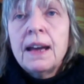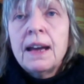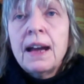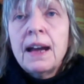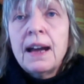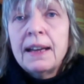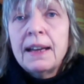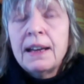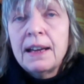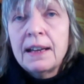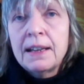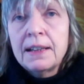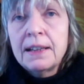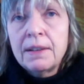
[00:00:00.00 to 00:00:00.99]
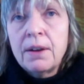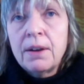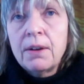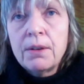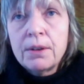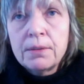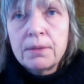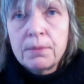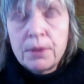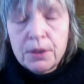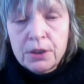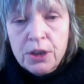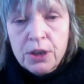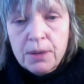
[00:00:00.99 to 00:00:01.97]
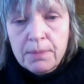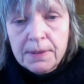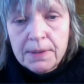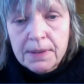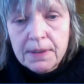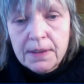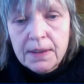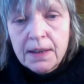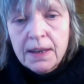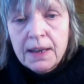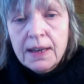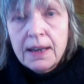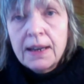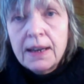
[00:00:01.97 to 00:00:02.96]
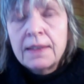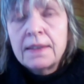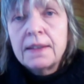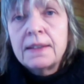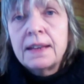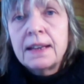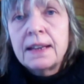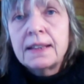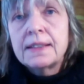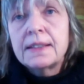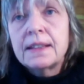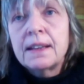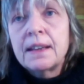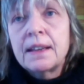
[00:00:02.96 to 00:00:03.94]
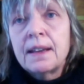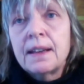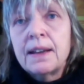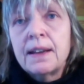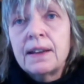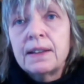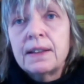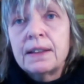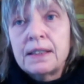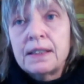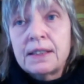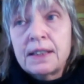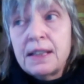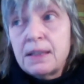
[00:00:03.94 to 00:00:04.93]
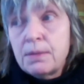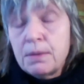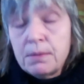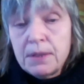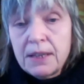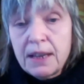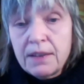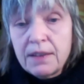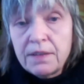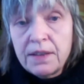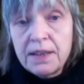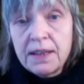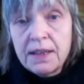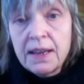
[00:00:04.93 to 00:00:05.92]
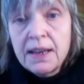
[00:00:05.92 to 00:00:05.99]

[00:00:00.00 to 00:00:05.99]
I hold workshops, and the next retreat we will have here,